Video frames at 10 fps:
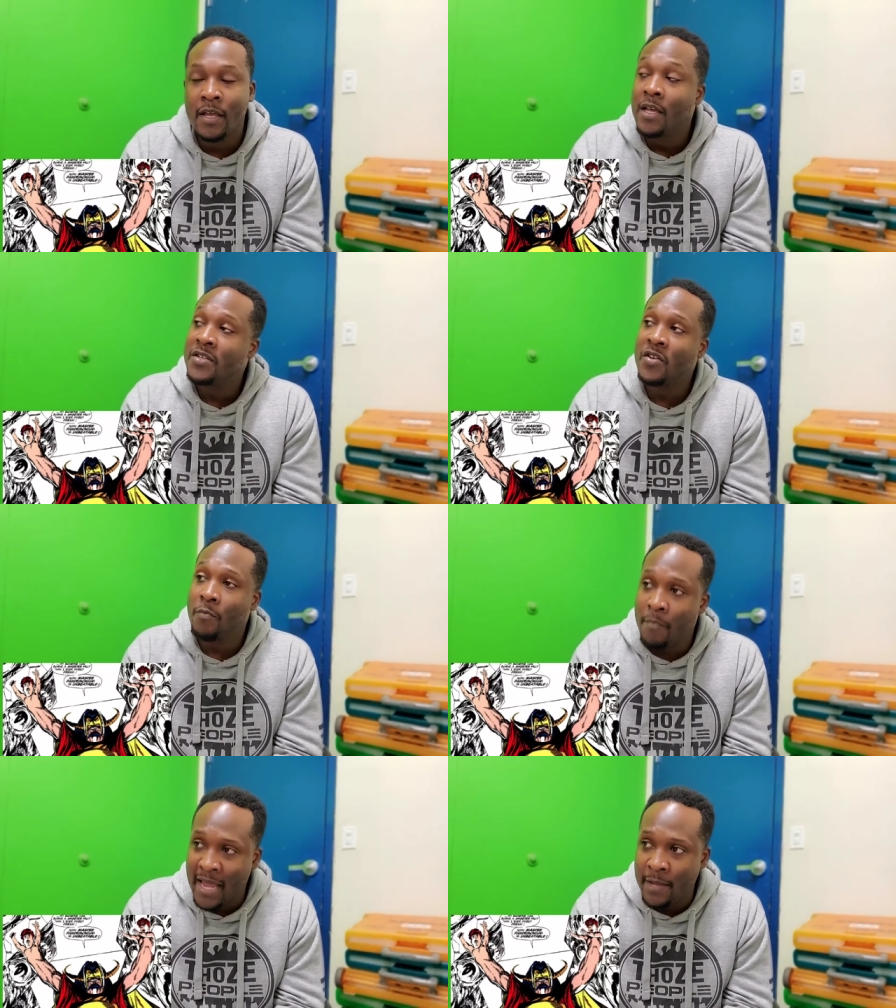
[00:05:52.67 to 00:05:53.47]
So
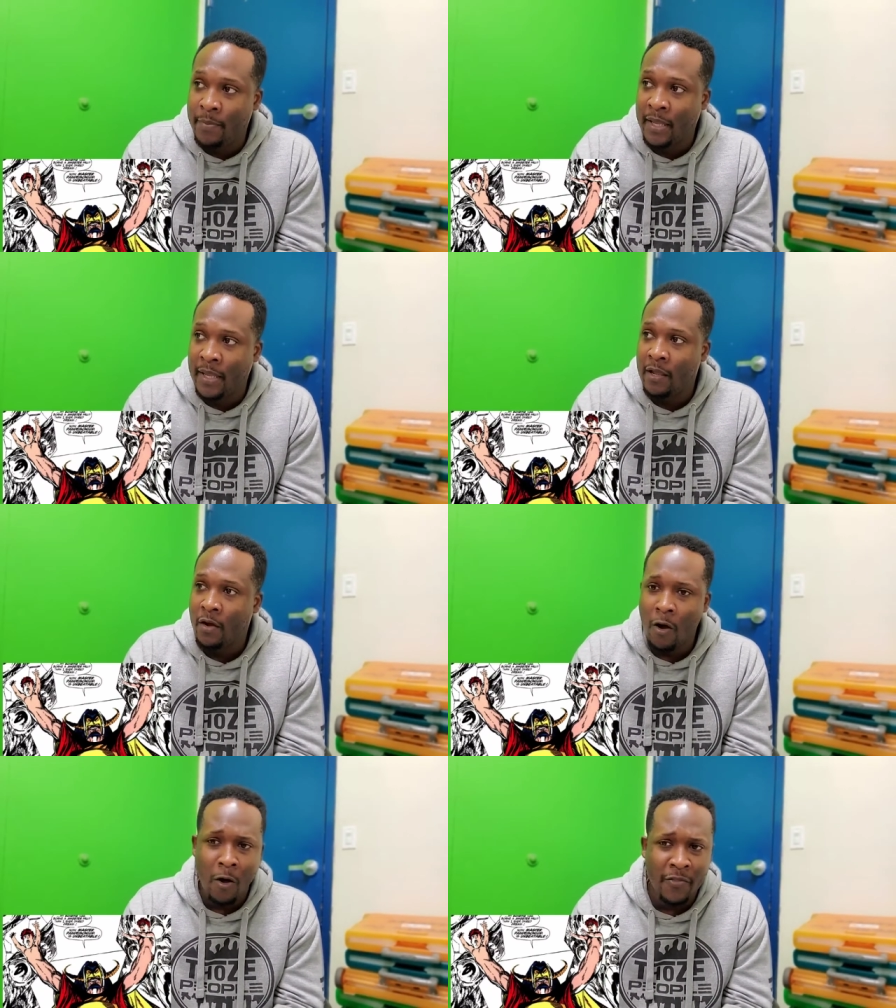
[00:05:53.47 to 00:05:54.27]
maybe
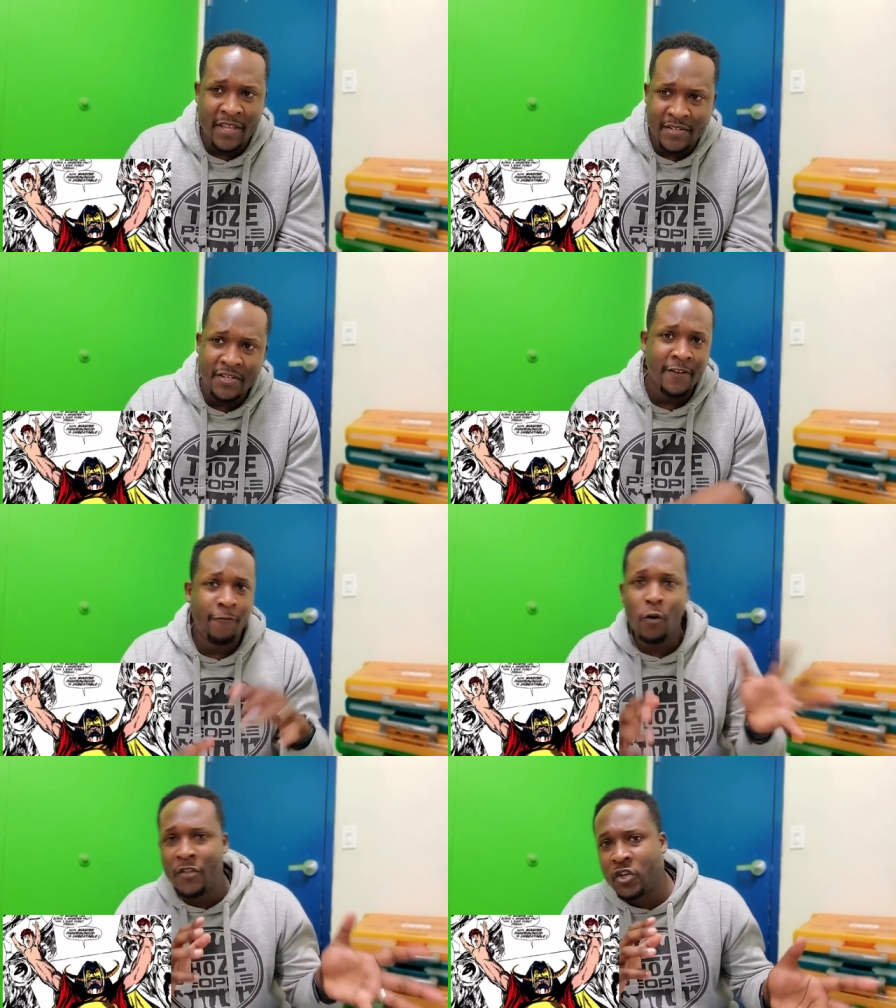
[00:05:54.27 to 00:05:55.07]
all this
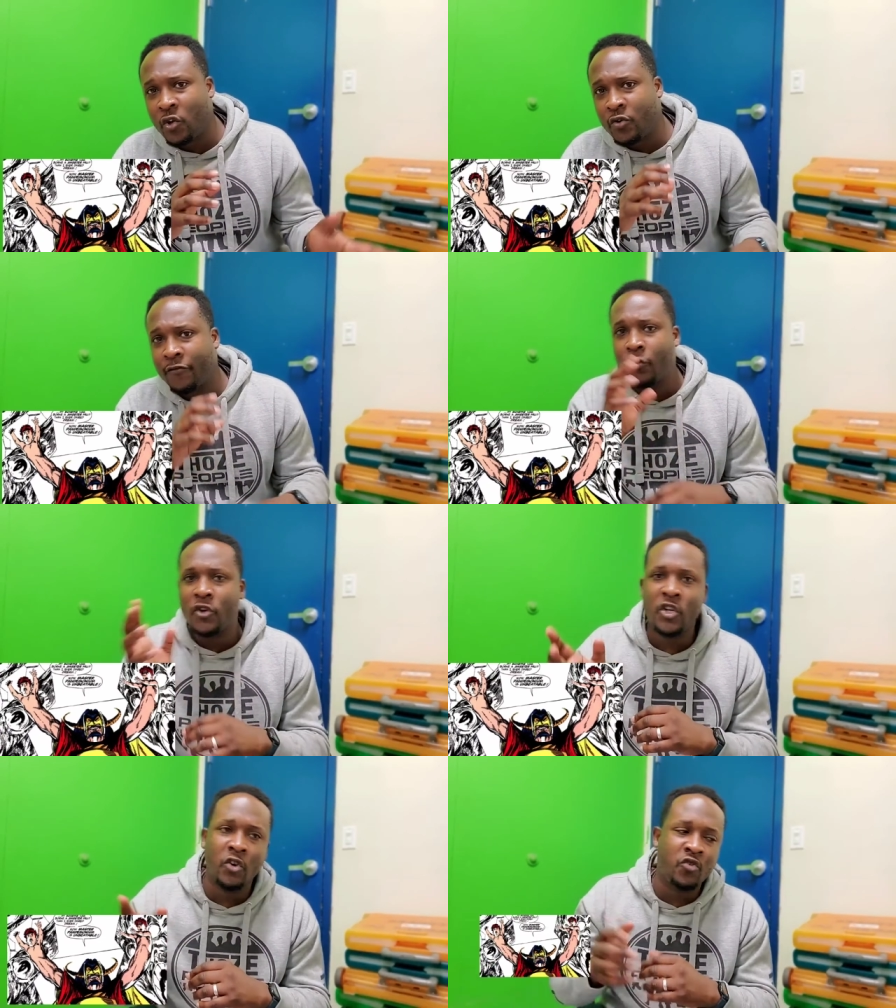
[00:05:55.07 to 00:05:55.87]
for the
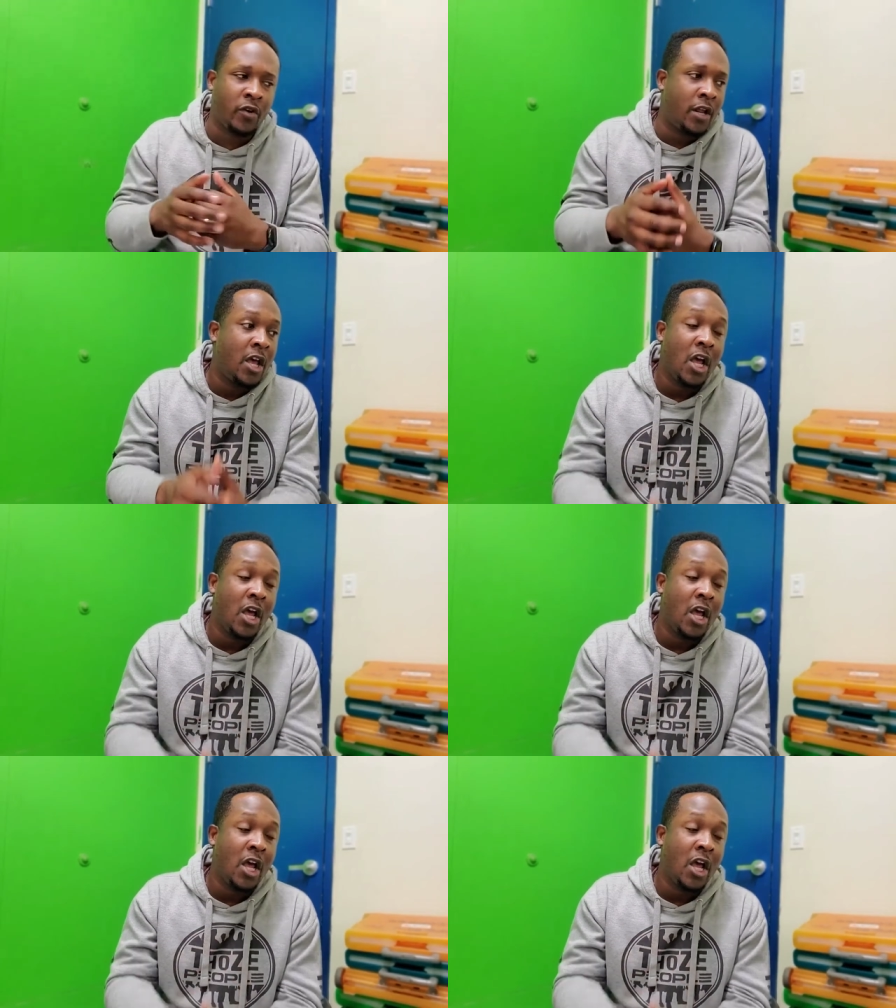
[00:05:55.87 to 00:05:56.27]
children